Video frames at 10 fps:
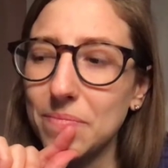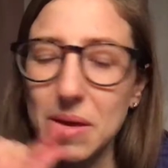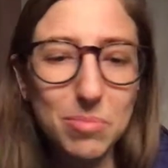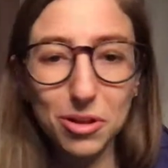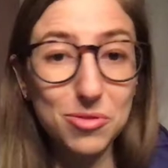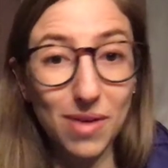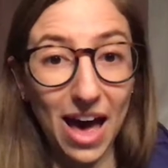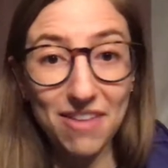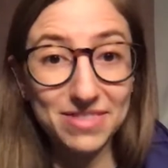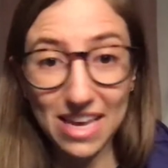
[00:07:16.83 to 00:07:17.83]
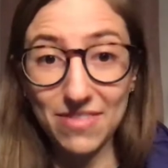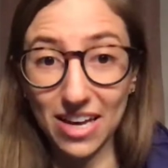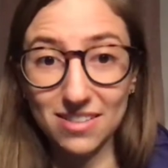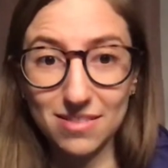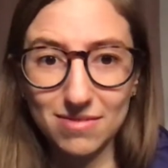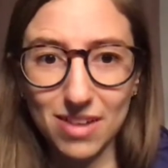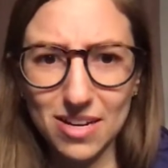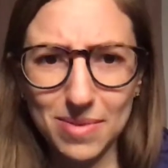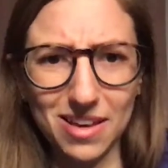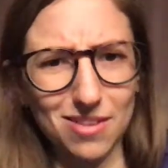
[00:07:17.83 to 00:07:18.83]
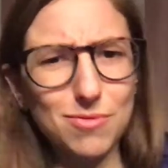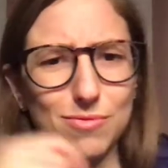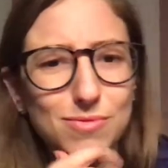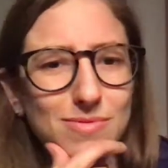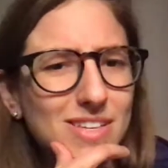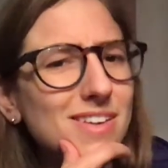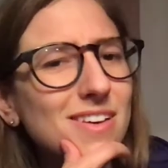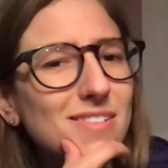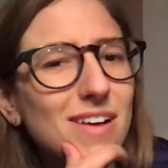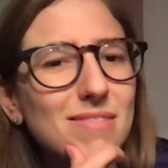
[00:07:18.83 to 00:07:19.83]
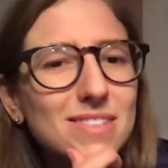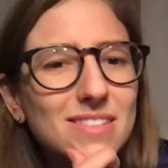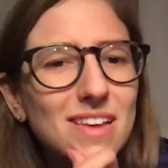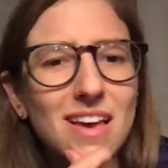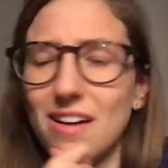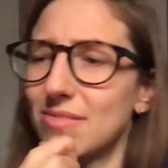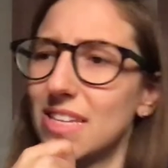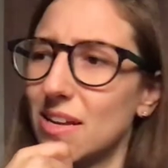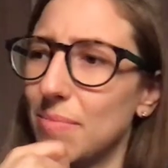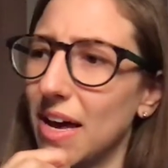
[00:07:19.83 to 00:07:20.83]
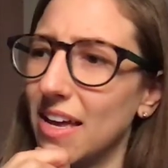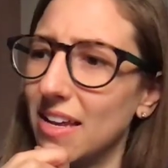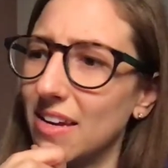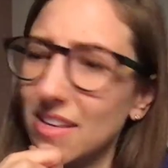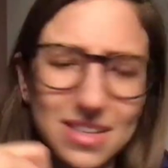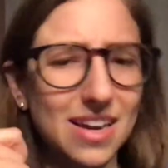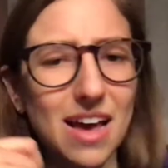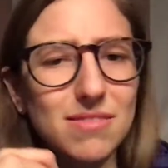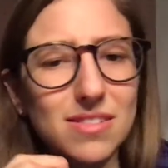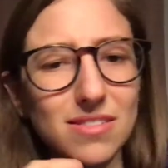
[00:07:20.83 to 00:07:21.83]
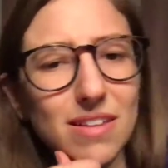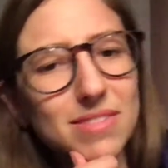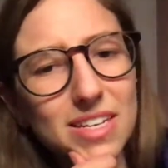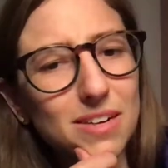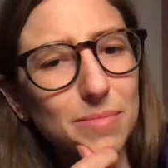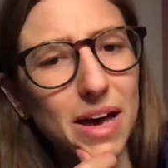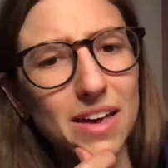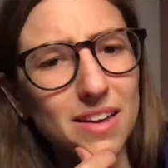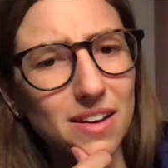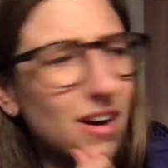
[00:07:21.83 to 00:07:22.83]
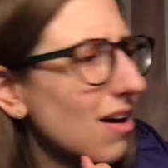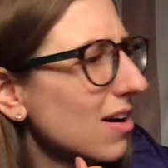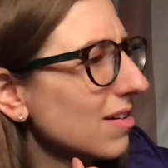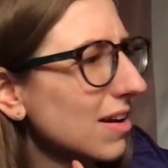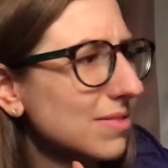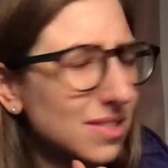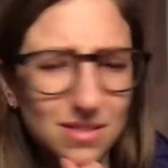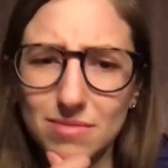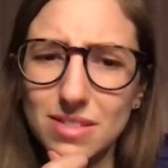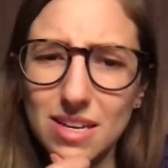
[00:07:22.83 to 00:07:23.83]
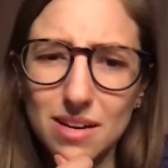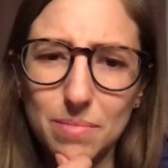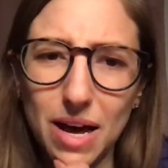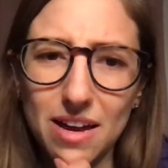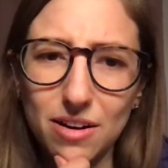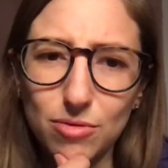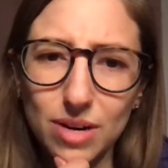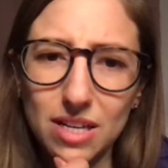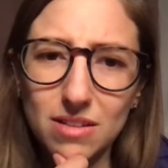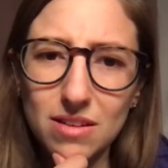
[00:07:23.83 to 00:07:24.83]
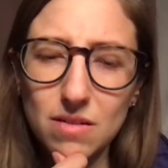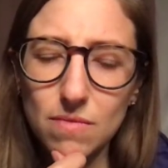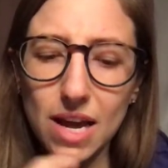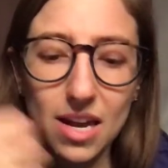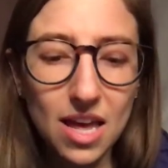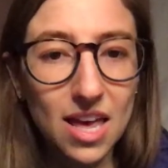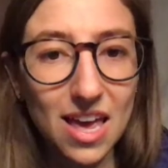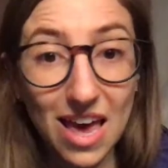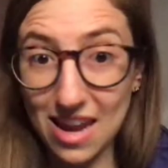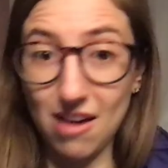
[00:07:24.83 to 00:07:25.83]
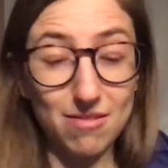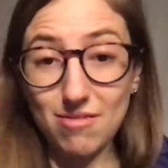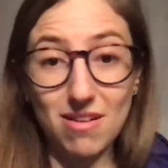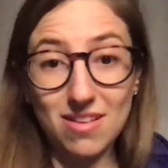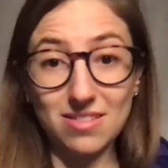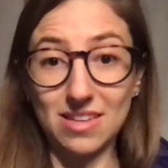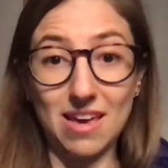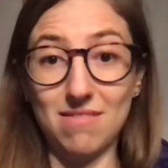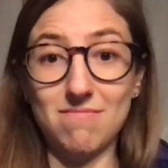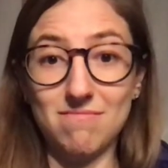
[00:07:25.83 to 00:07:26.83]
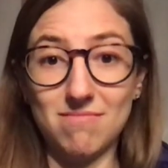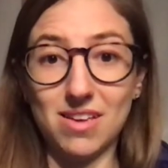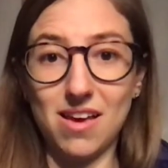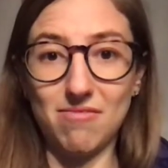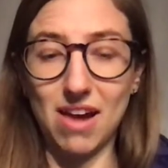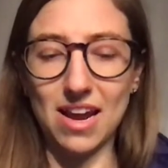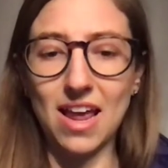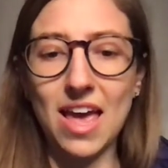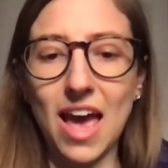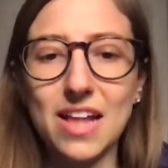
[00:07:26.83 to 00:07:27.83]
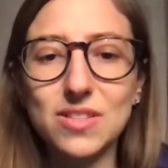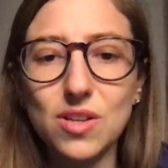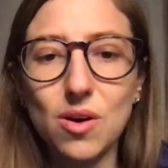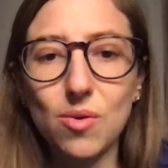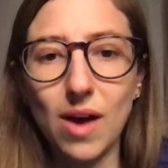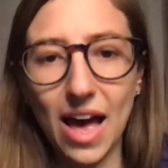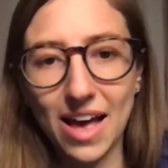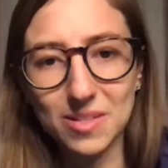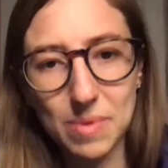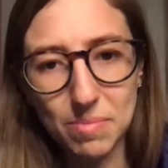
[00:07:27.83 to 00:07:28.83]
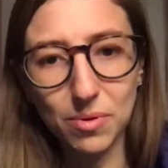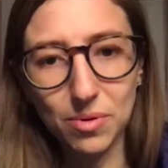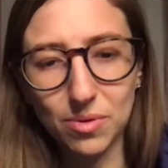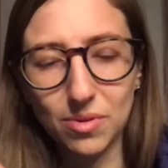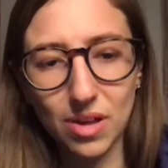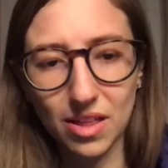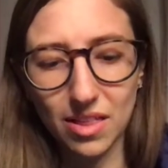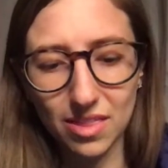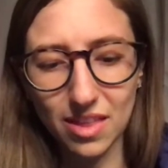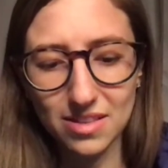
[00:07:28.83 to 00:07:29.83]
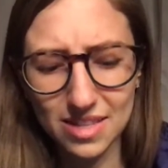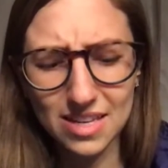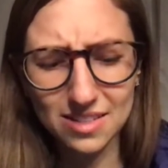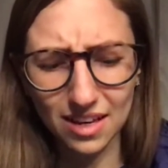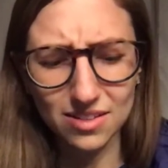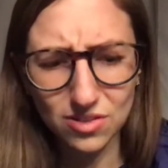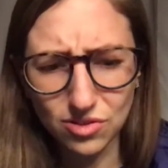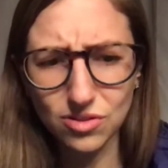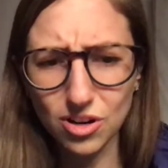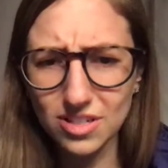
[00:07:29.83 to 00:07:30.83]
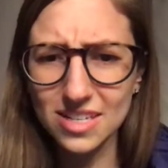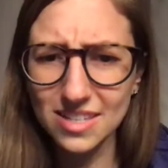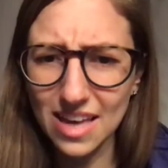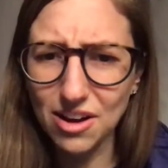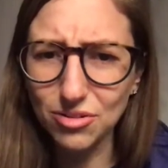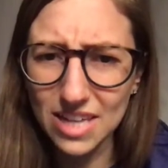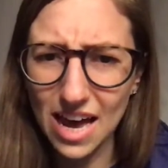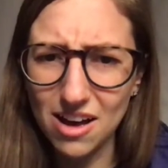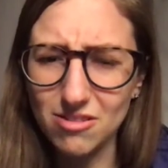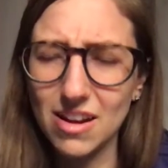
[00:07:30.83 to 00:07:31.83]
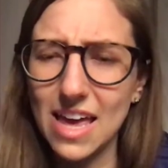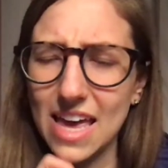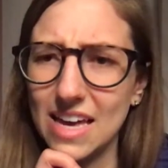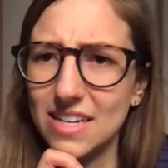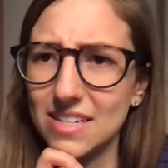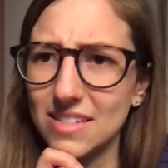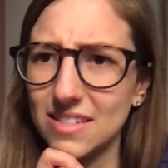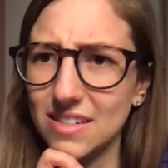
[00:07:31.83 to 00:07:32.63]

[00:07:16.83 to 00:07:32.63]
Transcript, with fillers: people who have savings right to be like, oh, you know, I was I was thinking of buying a second house, or I was thinking of buying a car, or I was I was thinking of buying a grill, right? And now they're all on sale, right? And so as people as things like start to settle down and